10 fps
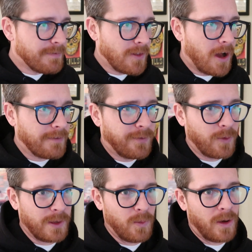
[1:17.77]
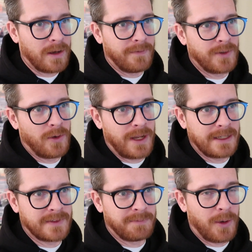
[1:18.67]
vlog 41 of No
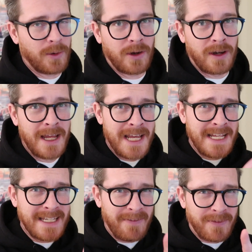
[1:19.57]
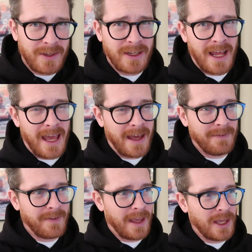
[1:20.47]
Days of Poker, definitely going to
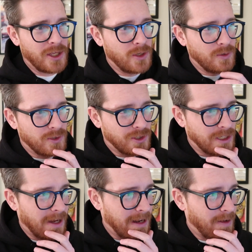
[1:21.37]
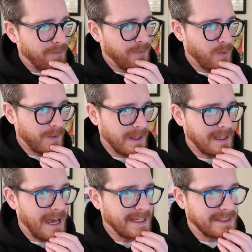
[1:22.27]
have a huge shout out for The
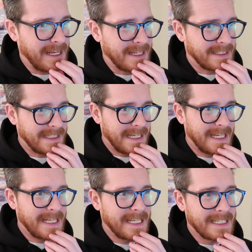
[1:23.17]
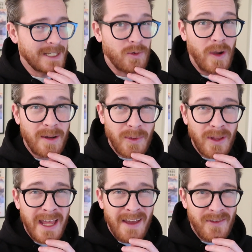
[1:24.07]
Last Dance. It is
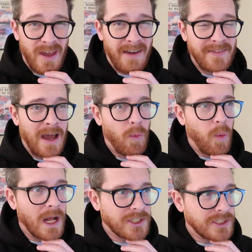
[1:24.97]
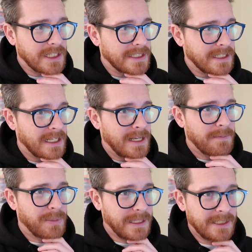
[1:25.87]
incredible. If you have not watched it,
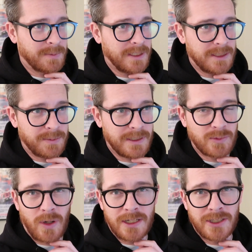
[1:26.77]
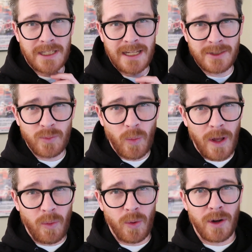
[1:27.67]
please, please, please watch it. It is
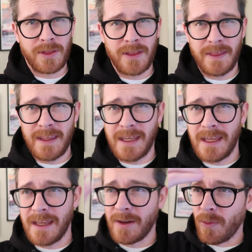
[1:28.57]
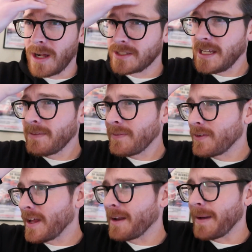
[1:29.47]
well worth the watch. Even
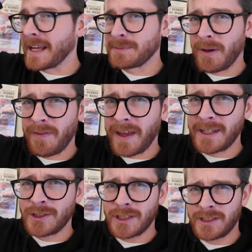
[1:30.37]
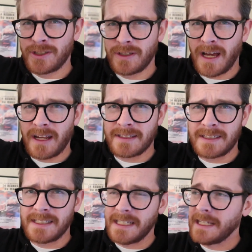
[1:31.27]
if you're not a basketball fan, just to kind of
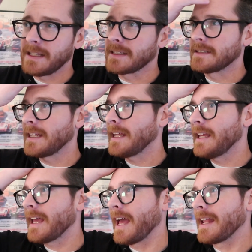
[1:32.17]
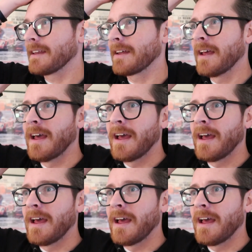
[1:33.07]
see the city and,